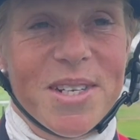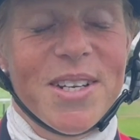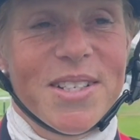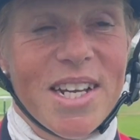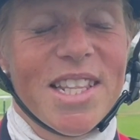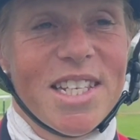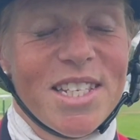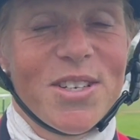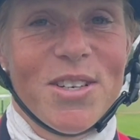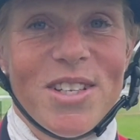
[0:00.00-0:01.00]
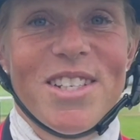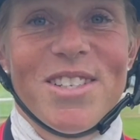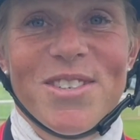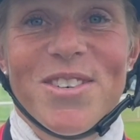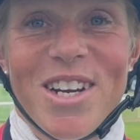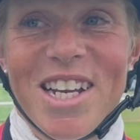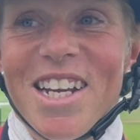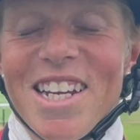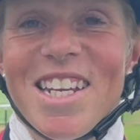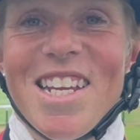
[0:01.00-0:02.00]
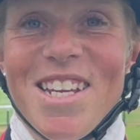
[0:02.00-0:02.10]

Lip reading: and I was like, this is good, this is all right. Like,